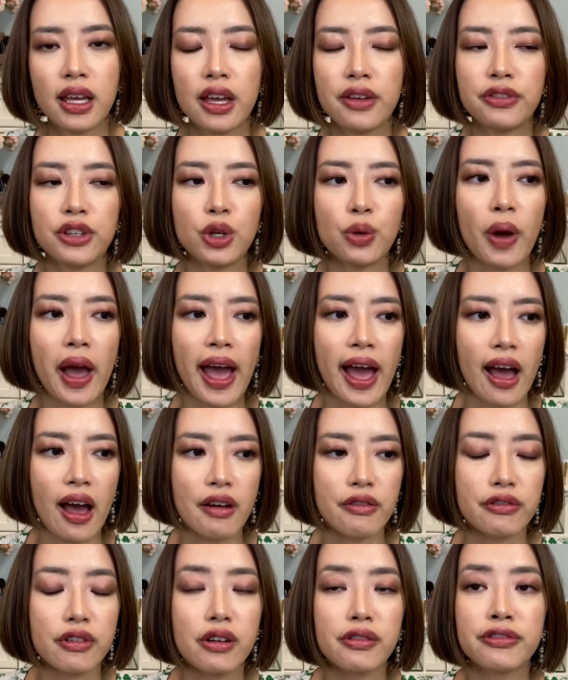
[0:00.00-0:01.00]
If you
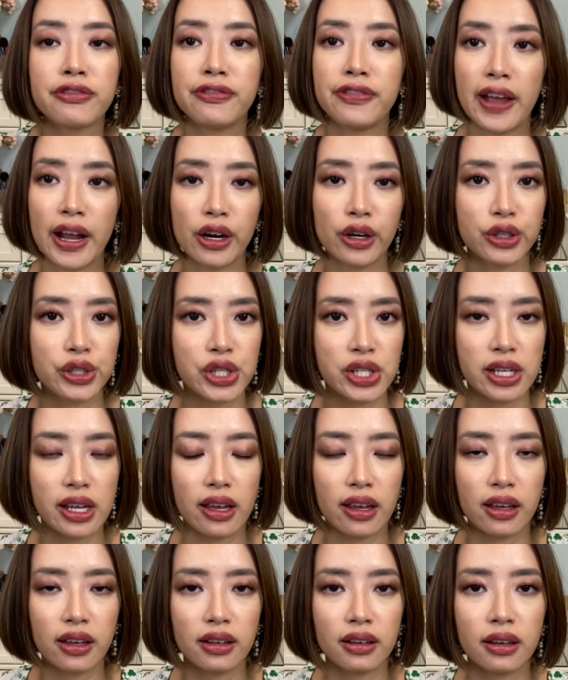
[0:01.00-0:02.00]
have fair
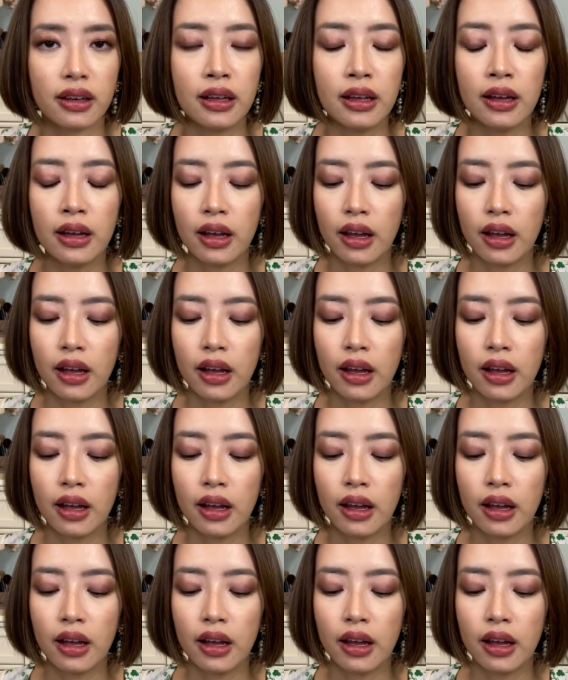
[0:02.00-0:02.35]
skin,